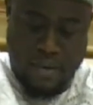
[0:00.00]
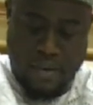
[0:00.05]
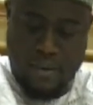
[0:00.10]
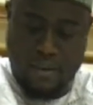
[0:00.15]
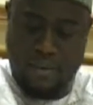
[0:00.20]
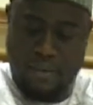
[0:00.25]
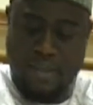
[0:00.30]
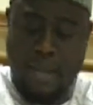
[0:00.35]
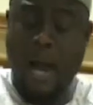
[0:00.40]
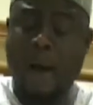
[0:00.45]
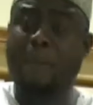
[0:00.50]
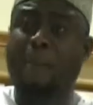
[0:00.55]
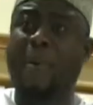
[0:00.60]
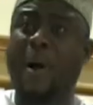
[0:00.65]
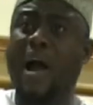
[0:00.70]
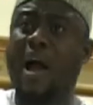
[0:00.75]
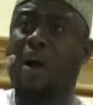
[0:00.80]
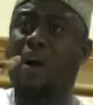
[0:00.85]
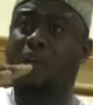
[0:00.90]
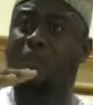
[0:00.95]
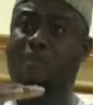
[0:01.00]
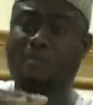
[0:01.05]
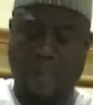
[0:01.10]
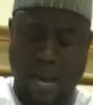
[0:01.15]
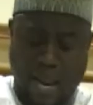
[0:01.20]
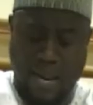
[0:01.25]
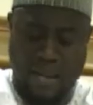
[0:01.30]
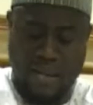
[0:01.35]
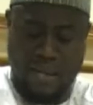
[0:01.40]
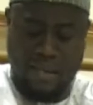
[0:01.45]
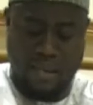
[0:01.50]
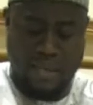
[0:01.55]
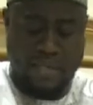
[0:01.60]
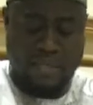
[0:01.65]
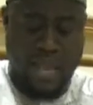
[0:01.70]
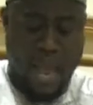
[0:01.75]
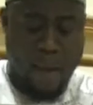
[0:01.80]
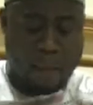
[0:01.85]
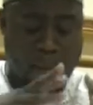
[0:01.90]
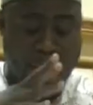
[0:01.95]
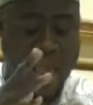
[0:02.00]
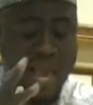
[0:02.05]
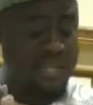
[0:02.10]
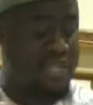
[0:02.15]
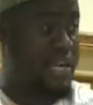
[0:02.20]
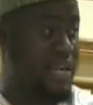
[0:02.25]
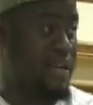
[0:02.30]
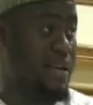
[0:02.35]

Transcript: The empire of Mali is amazing